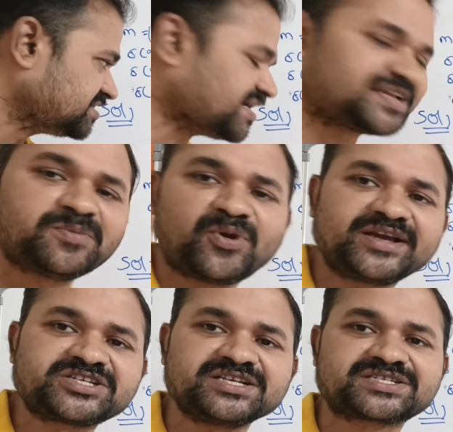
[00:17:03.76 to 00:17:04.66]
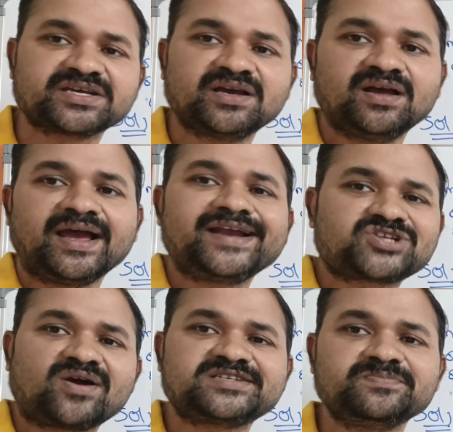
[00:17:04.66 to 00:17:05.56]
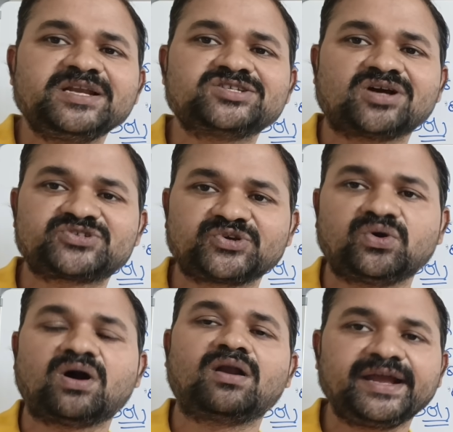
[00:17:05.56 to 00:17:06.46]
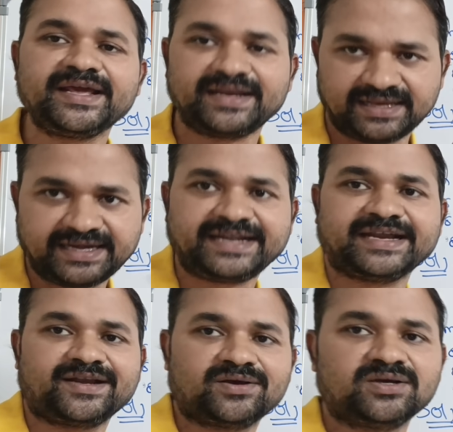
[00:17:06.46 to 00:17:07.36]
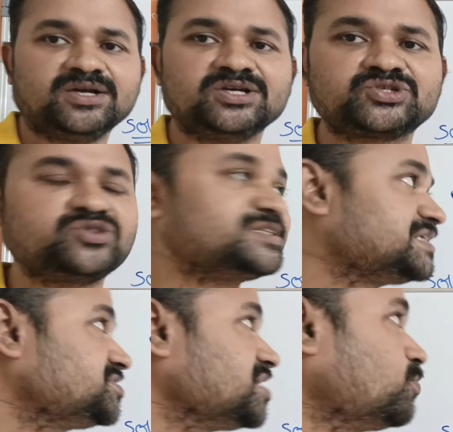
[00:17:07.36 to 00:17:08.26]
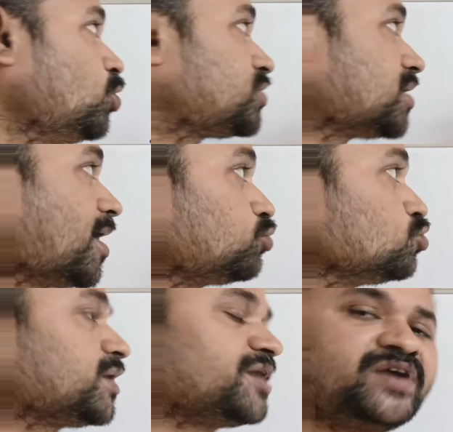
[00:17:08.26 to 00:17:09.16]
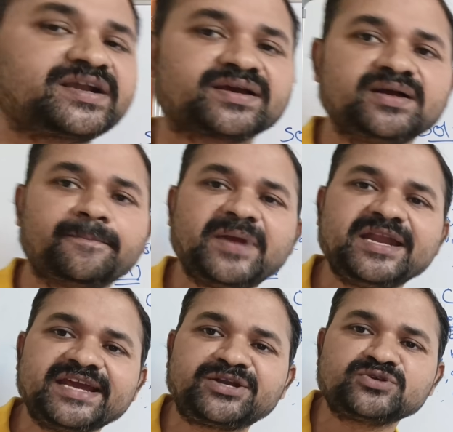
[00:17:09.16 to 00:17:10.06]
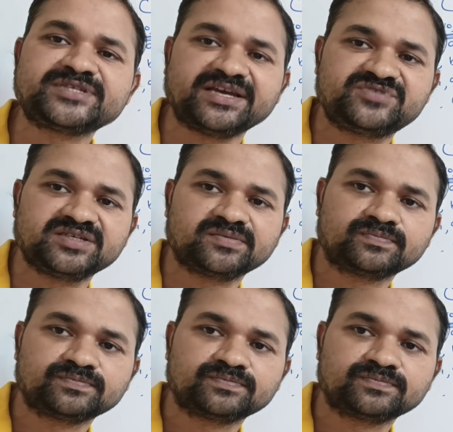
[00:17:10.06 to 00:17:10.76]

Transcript: these are the productions, and short symbol is also already written. So this is about how to convert P D A to C F G.